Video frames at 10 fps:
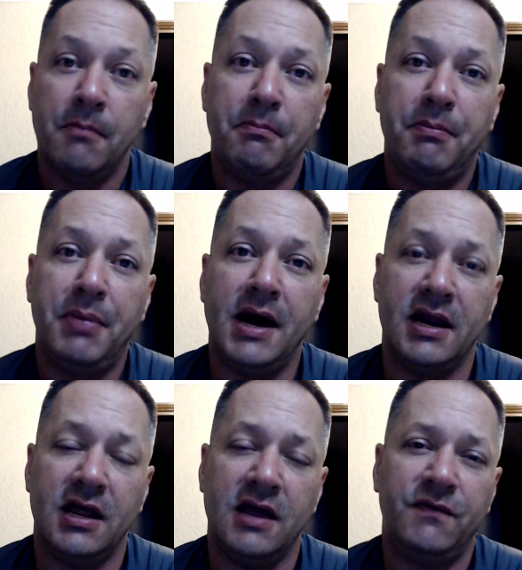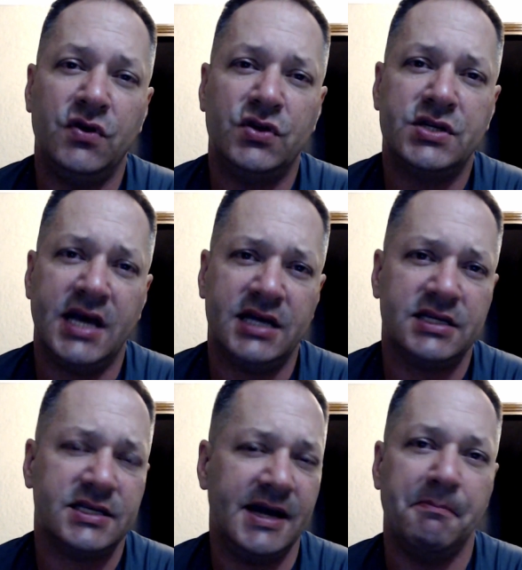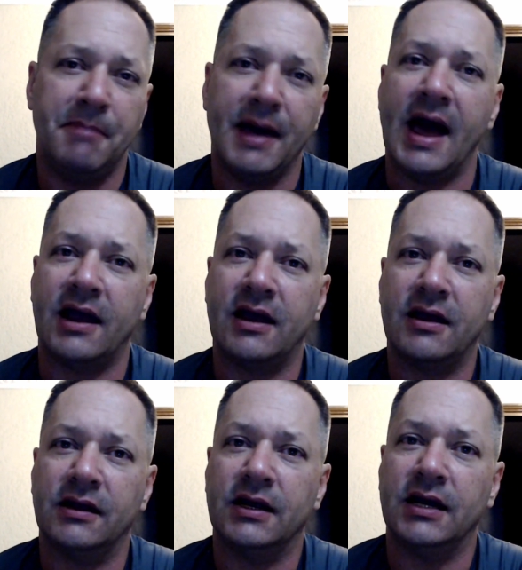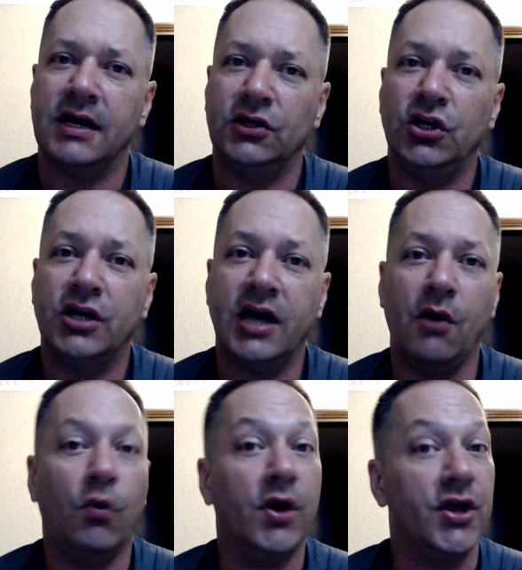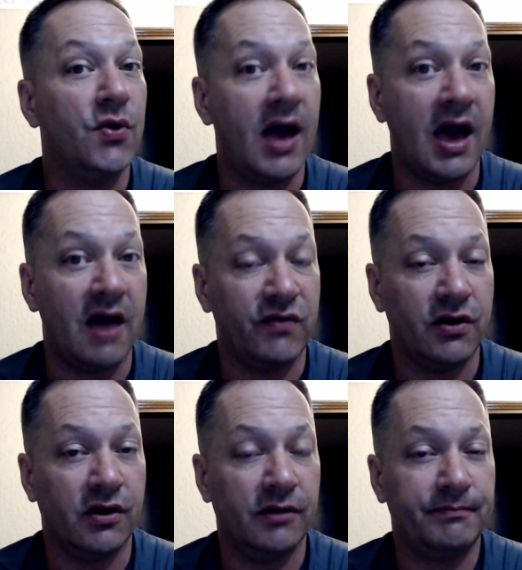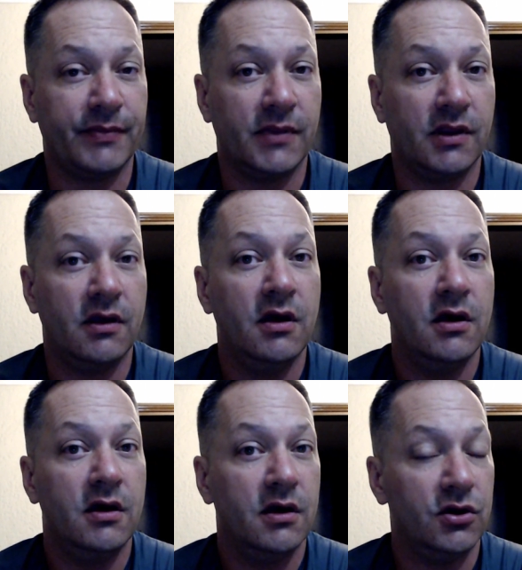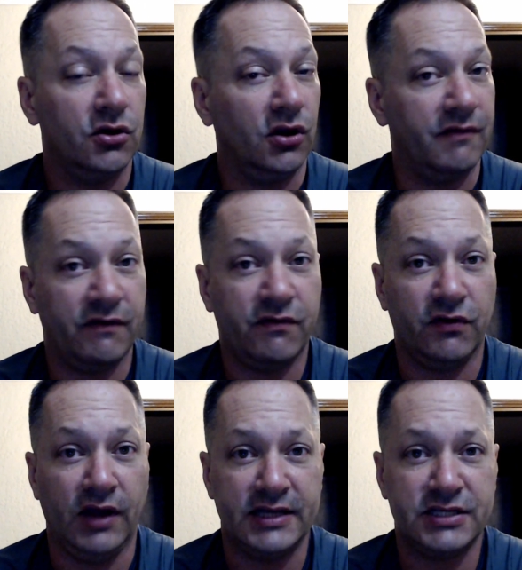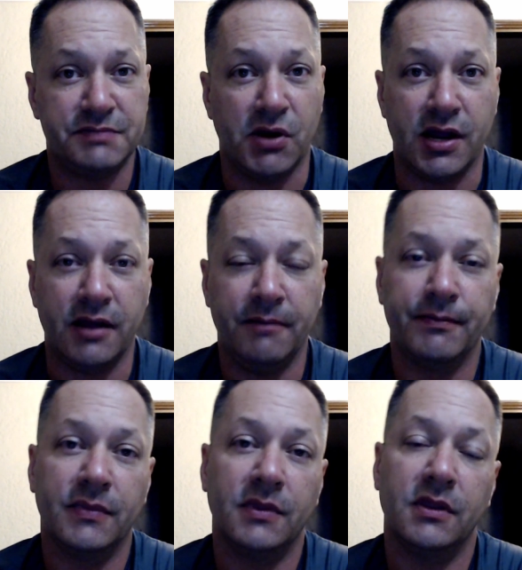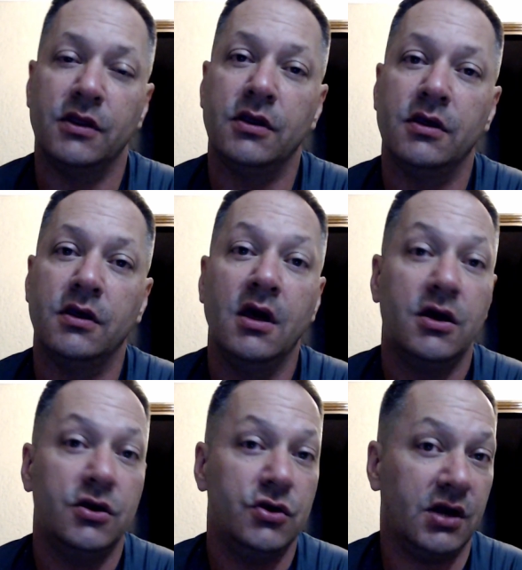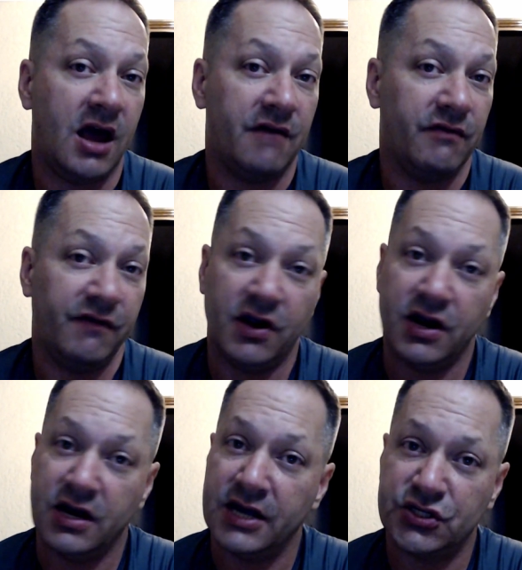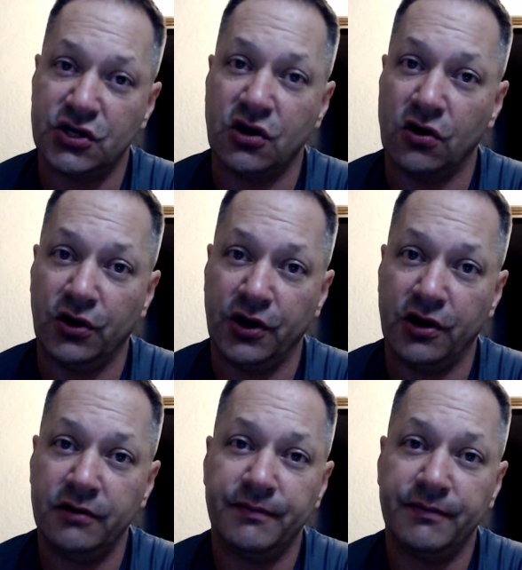But if you take a step back and look at what you have here, you're living for less money. You can have a very nice girl here.